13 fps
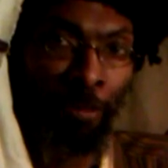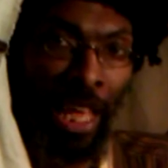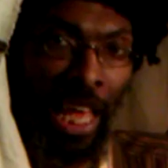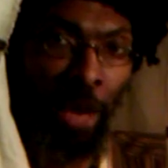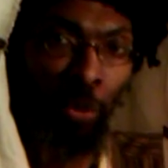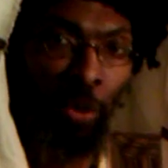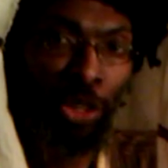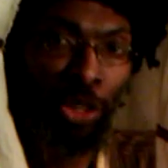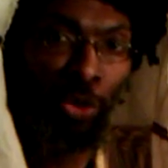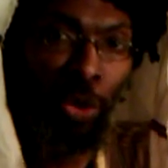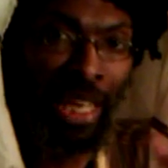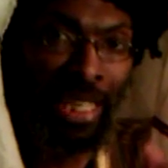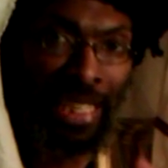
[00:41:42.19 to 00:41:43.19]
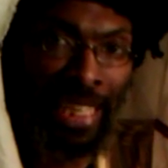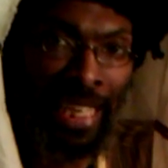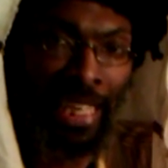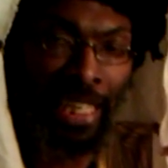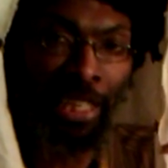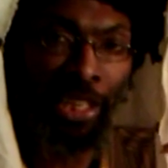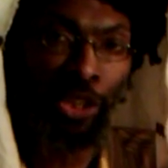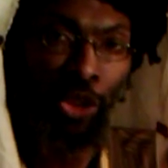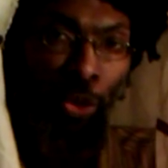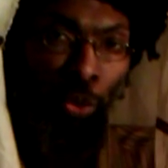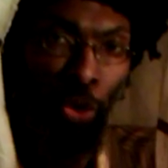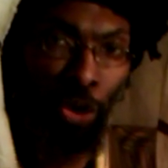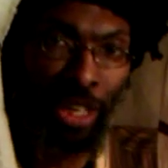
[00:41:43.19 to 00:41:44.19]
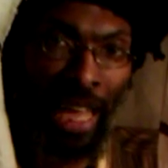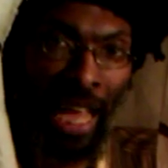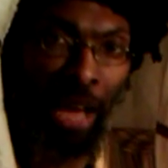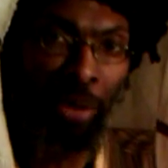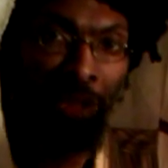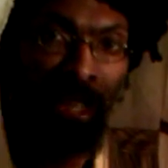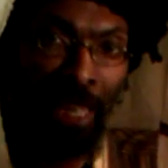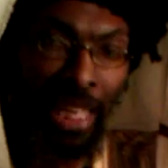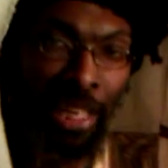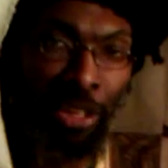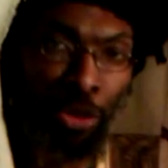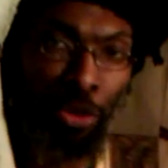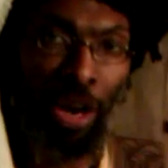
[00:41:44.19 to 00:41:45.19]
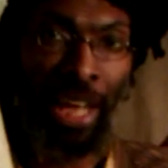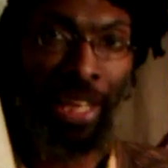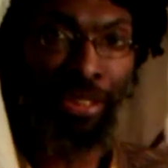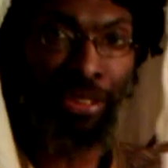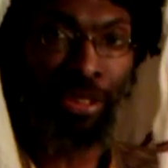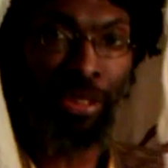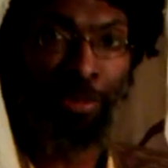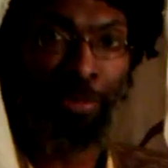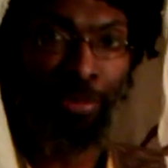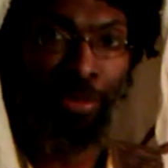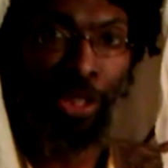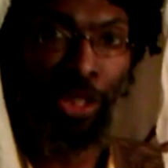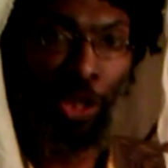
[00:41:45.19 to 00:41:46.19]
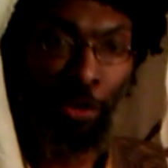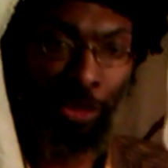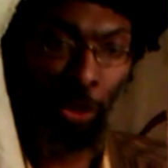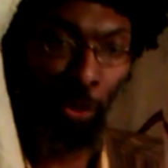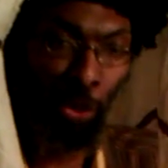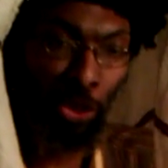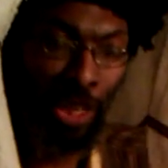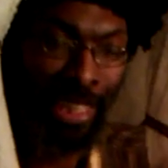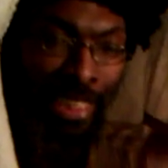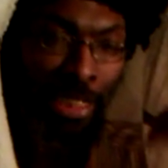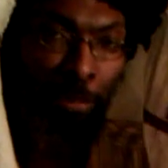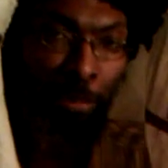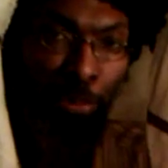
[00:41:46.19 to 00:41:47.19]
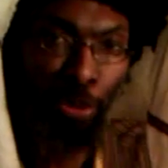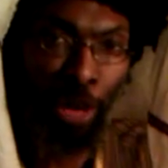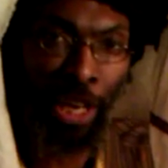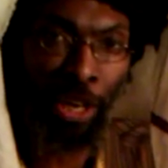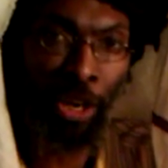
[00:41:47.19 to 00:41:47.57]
And what do I need to work out in Christ? You know what I'm saying? What do I need to pray